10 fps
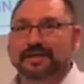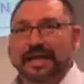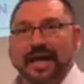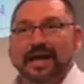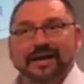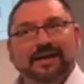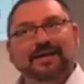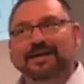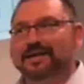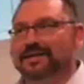just a guy,
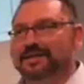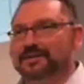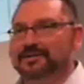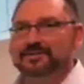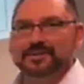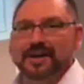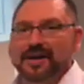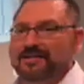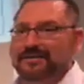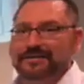you know,
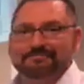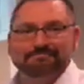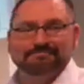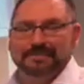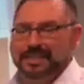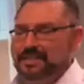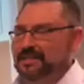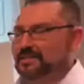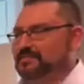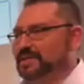trying to
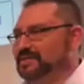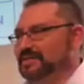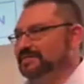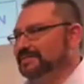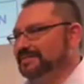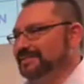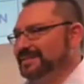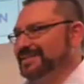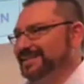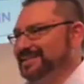be decent
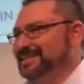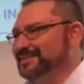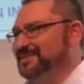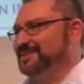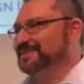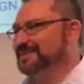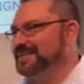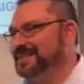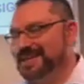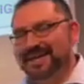and
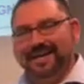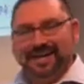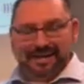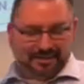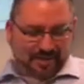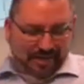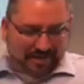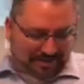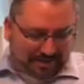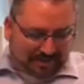orderly and
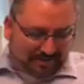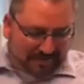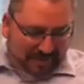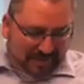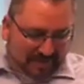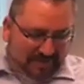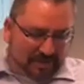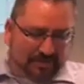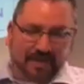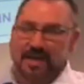trying to serve, you know,
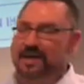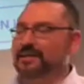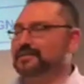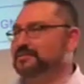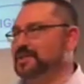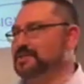serve God as a